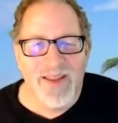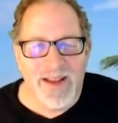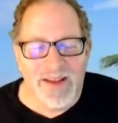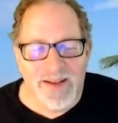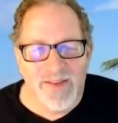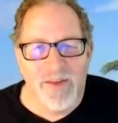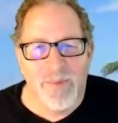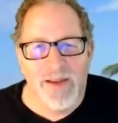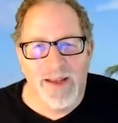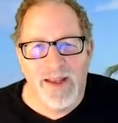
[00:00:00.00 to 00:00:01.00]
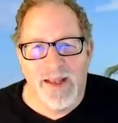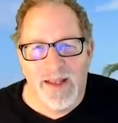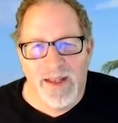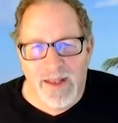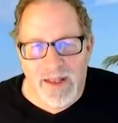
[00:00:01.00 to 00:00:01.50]
there's going to be
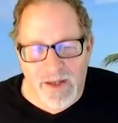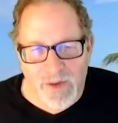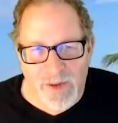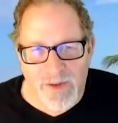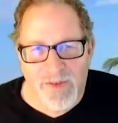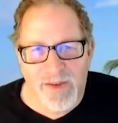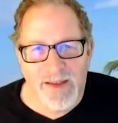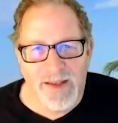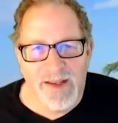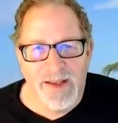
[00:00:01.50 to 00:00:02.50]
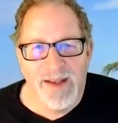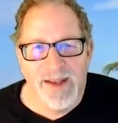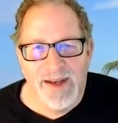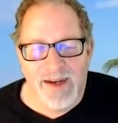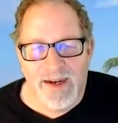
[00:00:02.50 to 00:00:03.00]
increasingly,
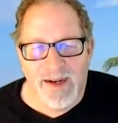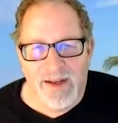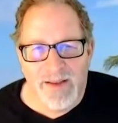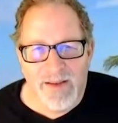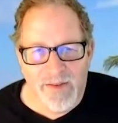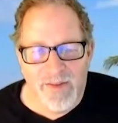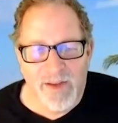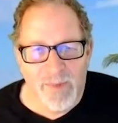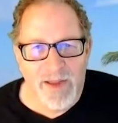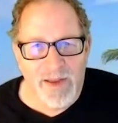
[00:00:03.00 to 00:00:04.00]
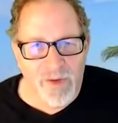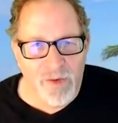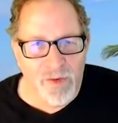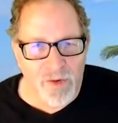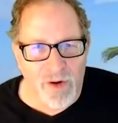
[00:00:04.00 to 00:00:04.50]
Uh, this is going to be the new
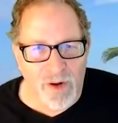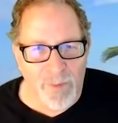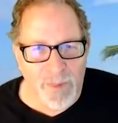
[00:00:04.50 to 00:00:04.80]
norm.